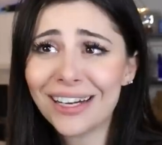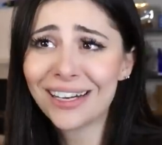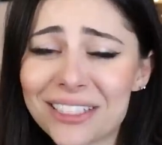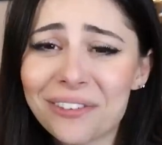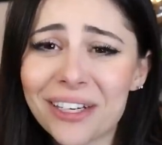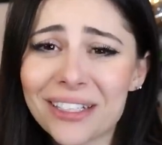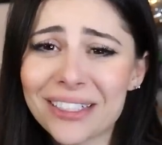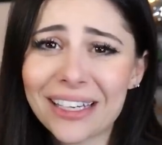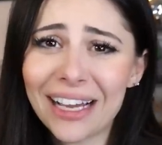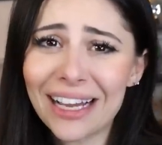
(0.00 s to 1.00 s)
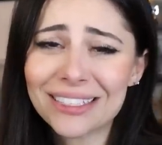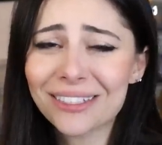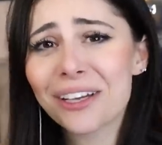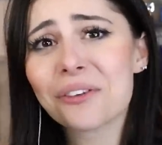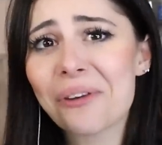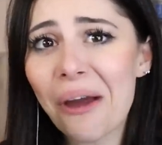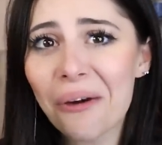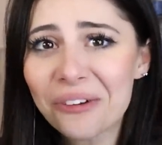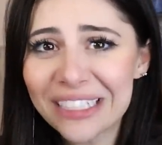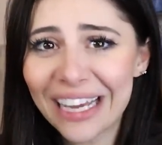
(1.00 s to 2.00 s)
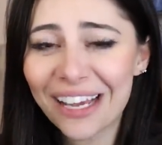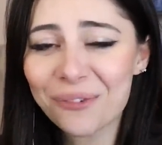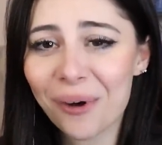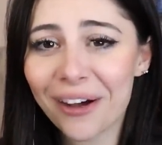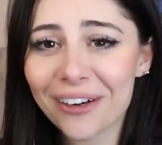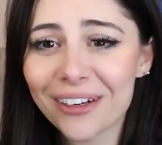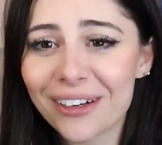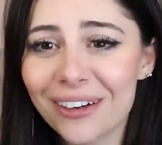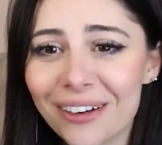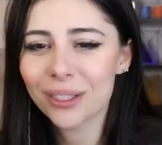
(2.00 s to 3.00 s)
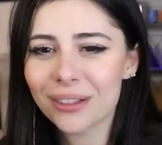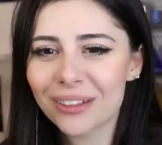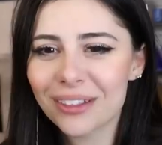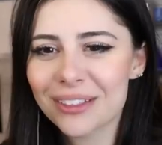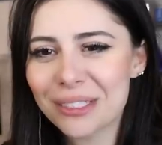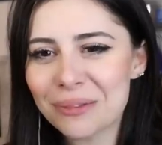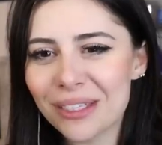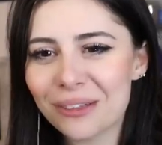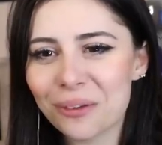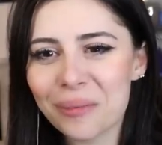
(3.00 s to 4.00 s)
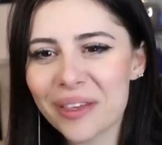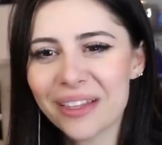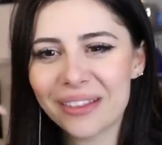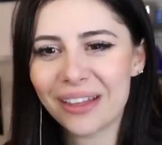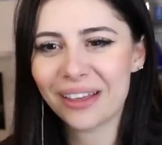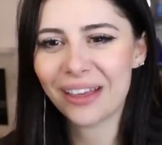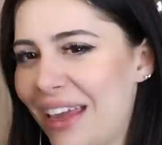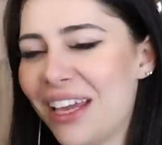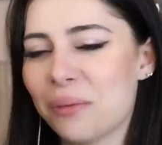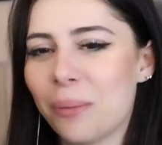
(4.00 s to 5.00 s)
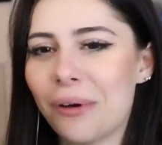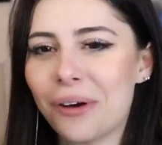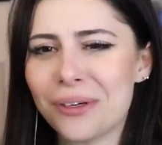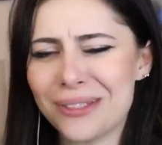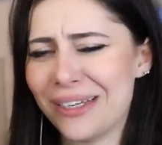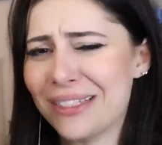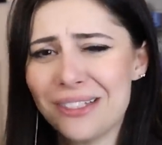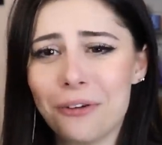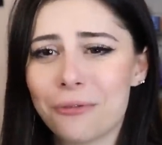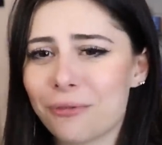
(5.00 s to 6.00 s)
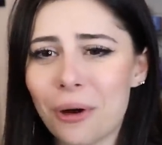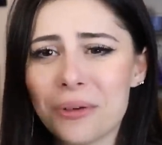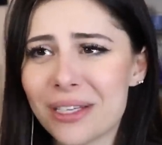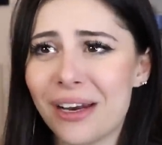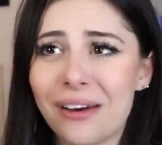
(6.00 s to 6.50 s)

It's funny because like cats are like known to hate water, but it seems like the only thing they hate about water is that it's not frozen